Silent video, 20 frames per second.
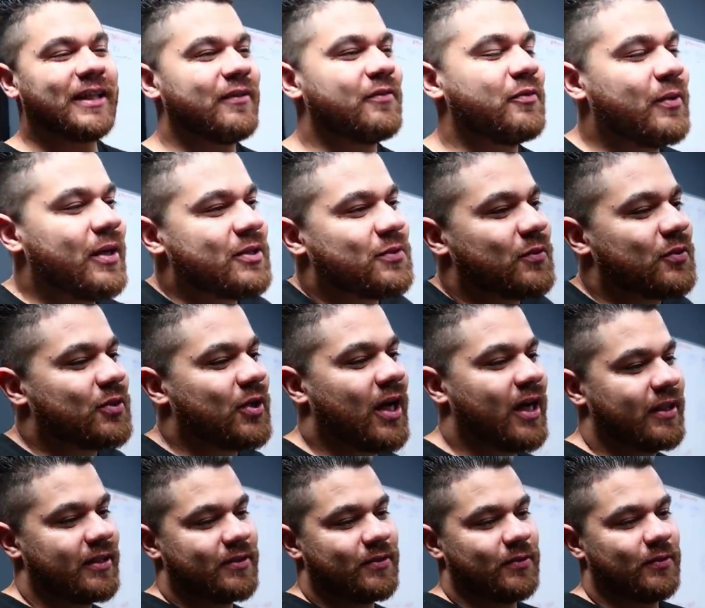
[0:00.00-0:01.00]
of giveaways we're
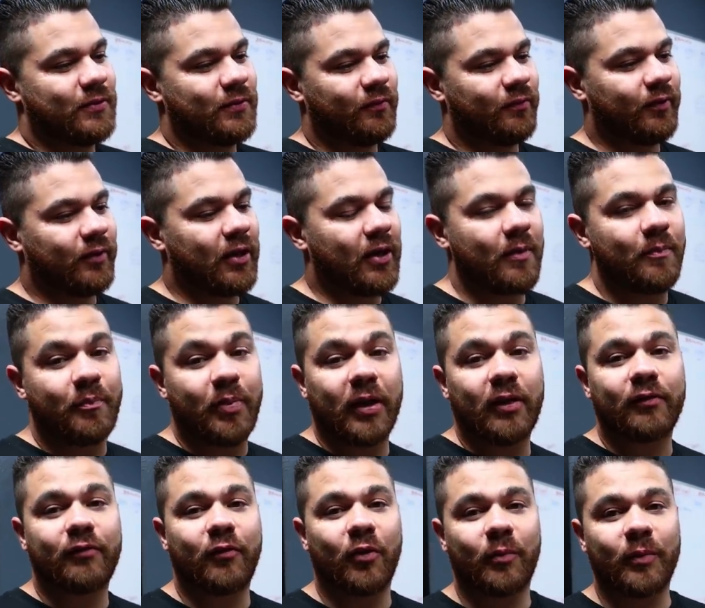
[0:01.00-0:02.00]
trying to figure out a
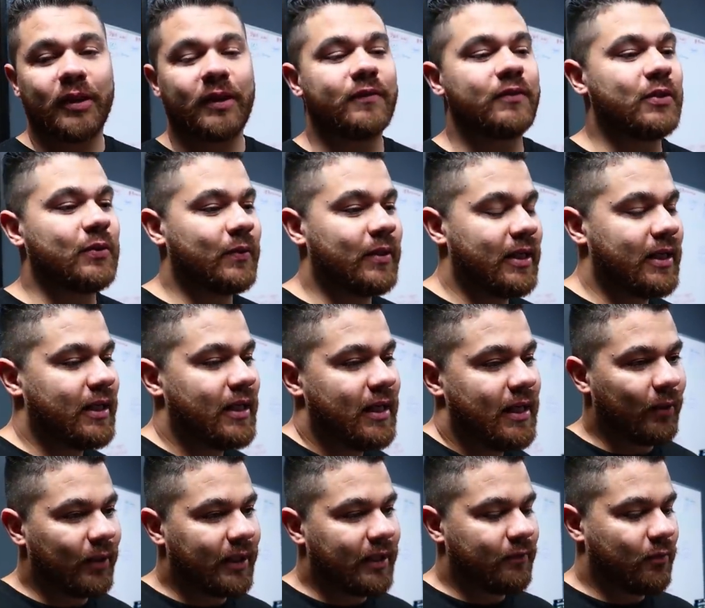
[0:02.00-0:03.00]
better formula of doing it.
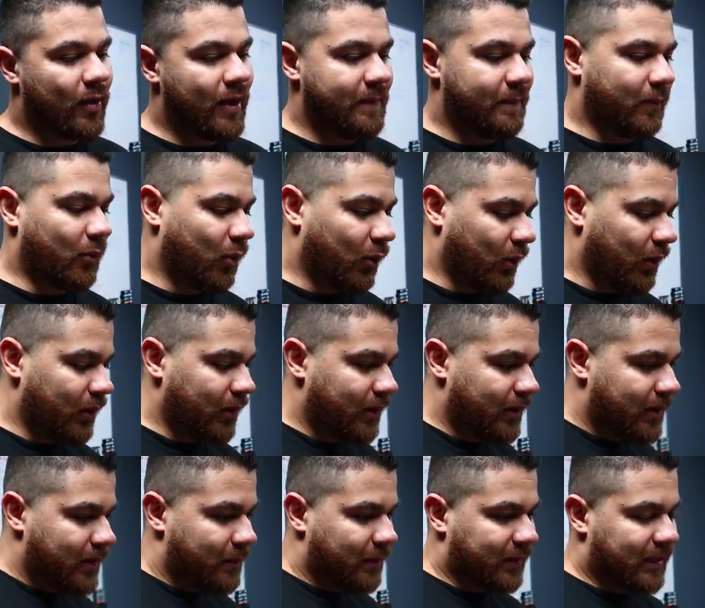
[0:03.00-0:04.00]
I want to give away
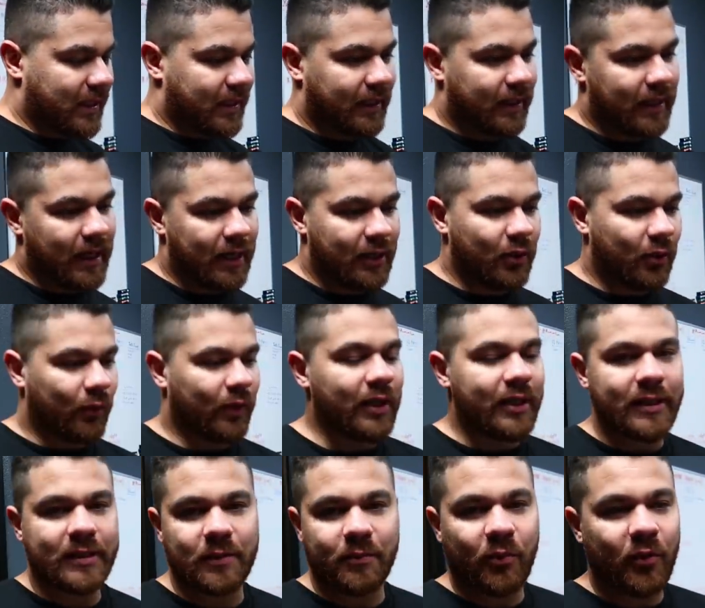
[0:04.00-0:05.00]
more, but then again, I don't want
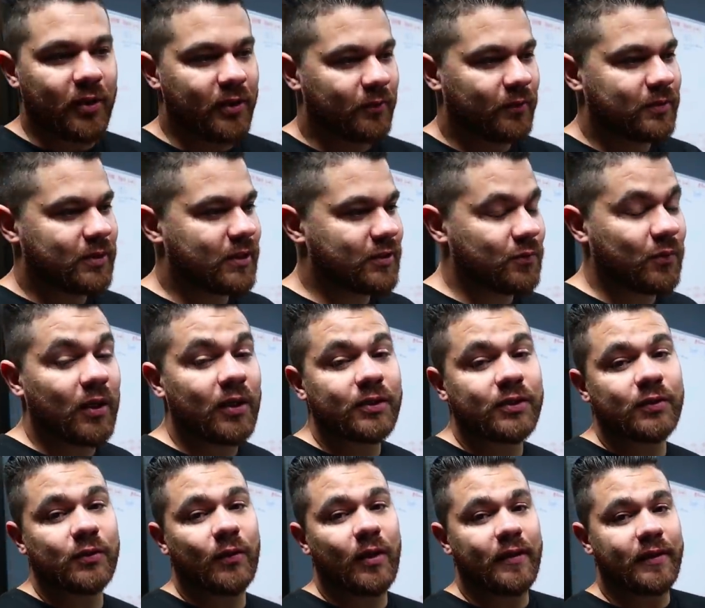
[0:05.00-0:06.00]
to disappoint as well.
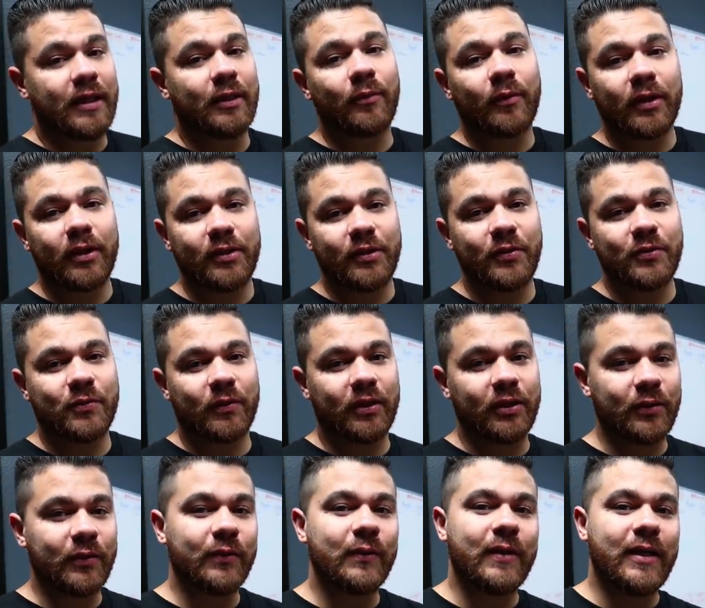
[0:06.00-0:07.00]
So what I think we're going to do is we're
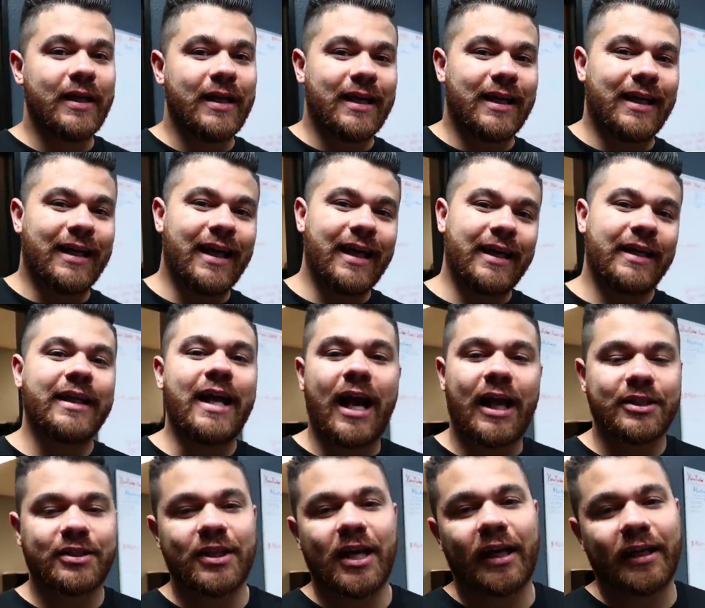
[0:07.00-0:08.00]
going to do a hidden
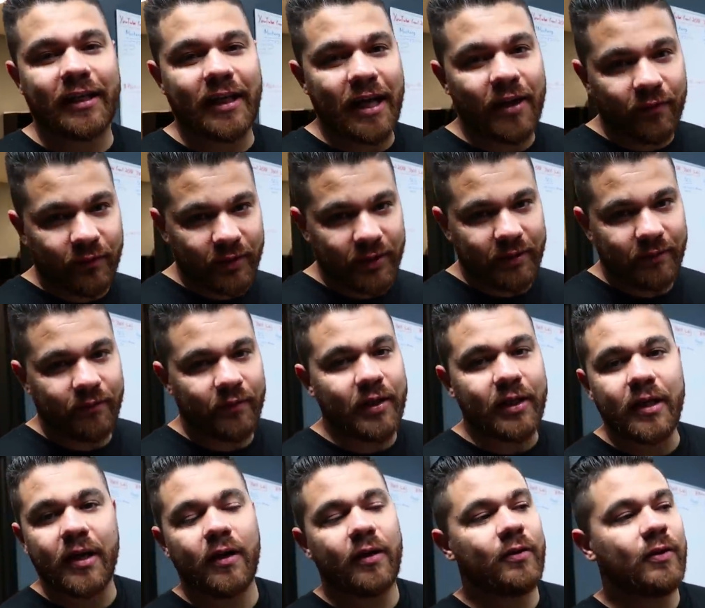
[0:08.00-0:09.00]
hashtag in every
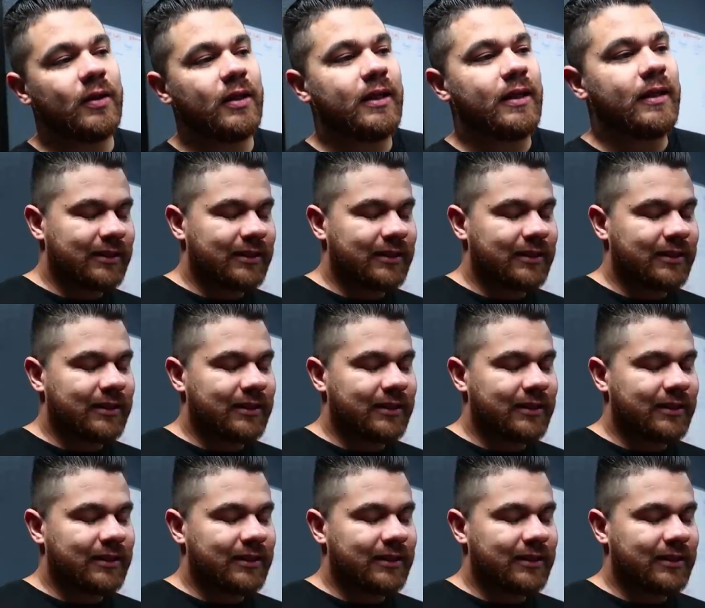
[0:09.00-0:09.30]
video.